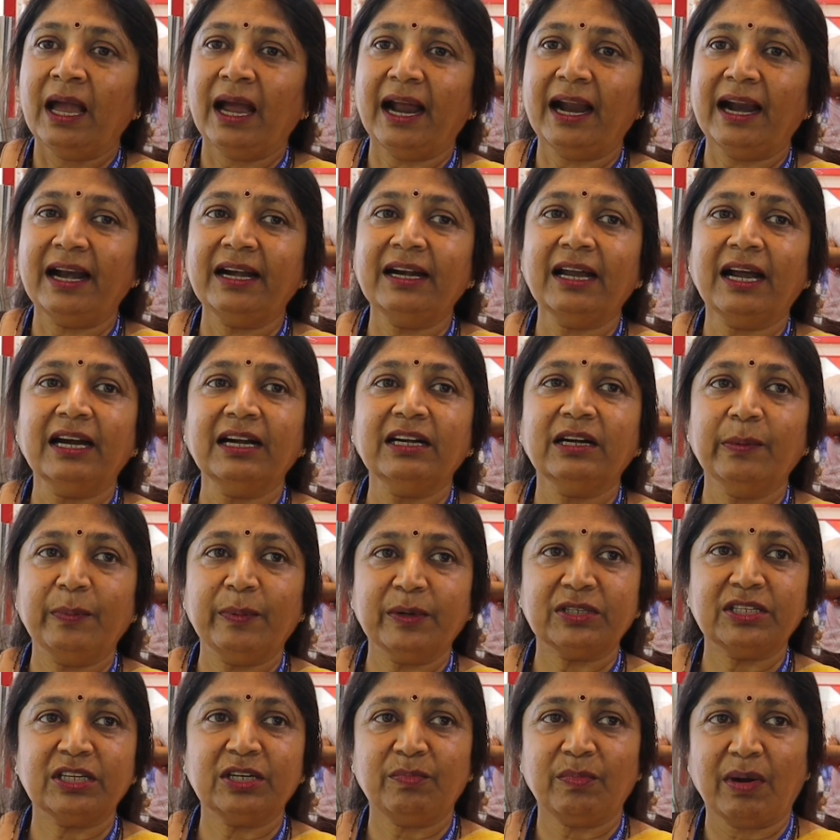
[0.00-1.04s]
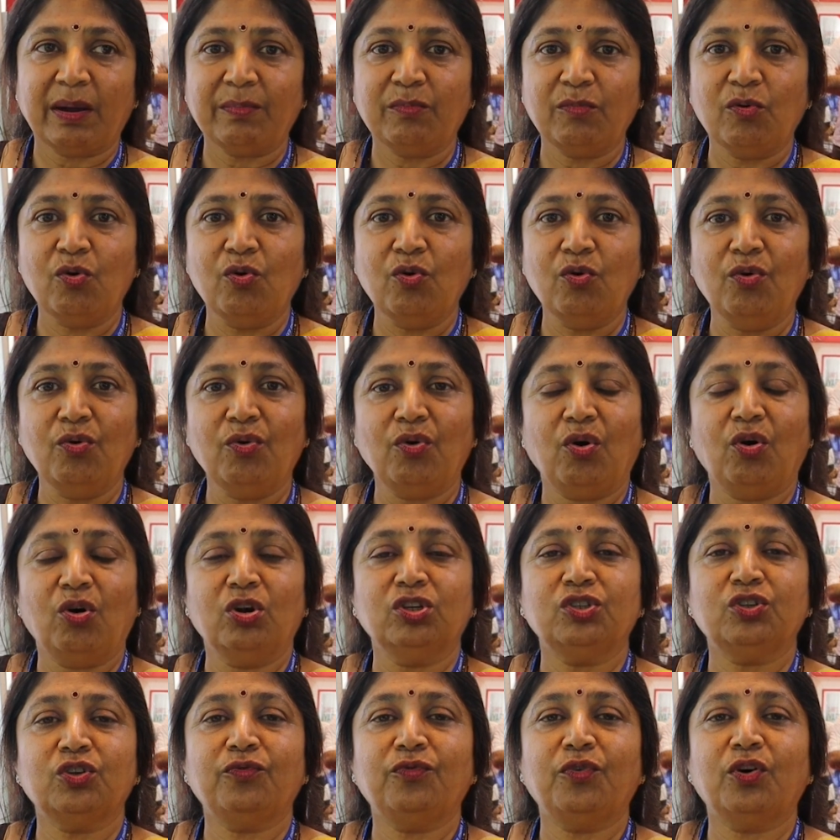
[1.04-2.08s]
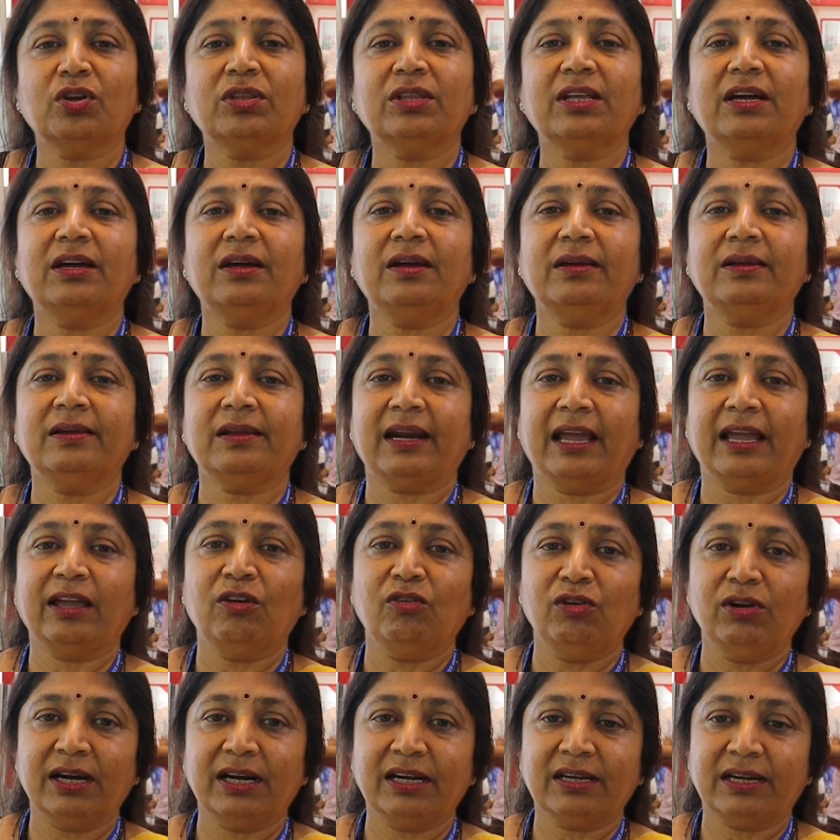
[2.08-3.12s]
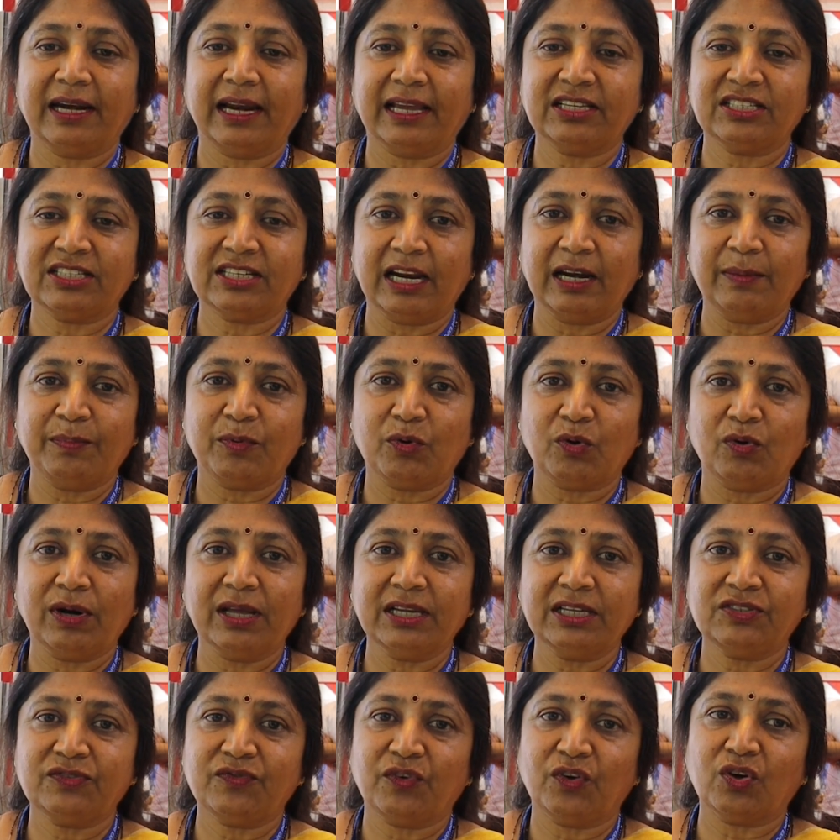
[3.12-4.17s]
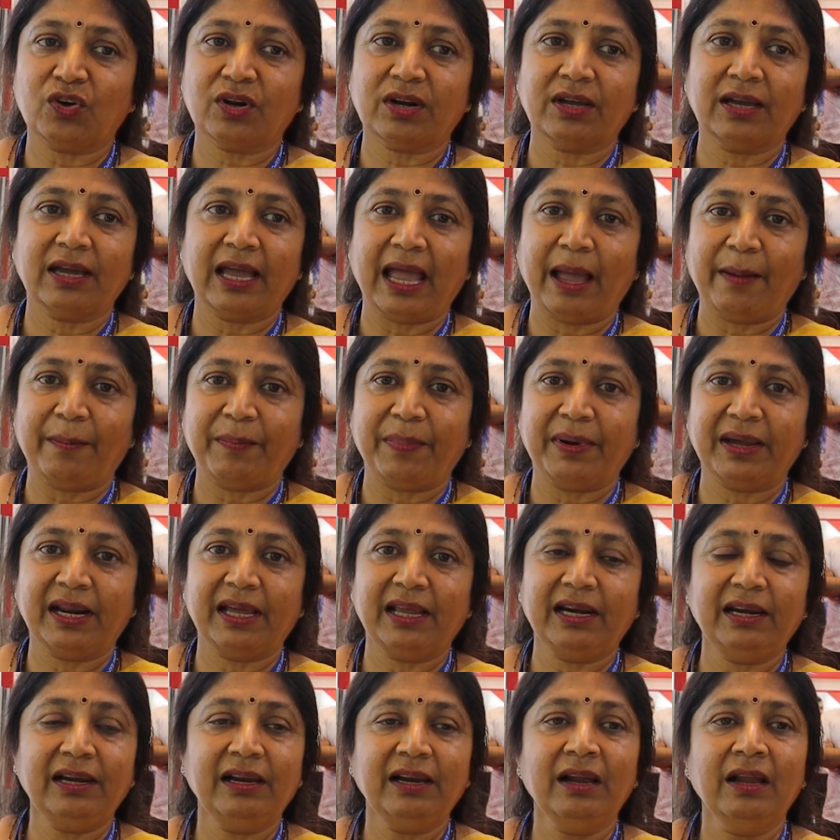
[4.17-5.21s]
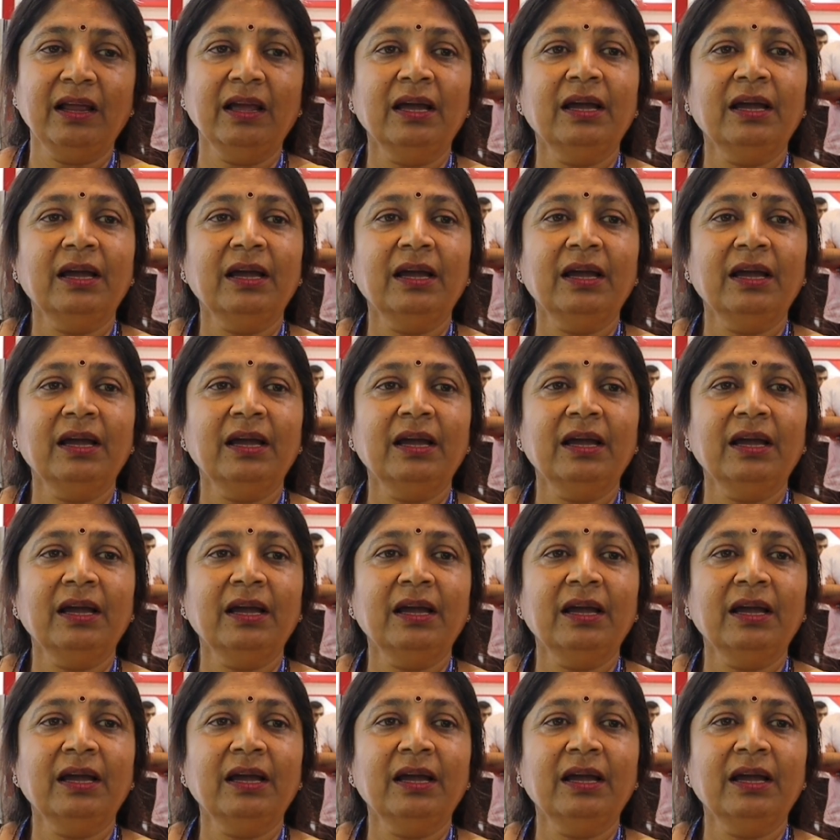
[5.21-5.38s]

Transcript: and 100% bamboo also for the regular textile products for apparel,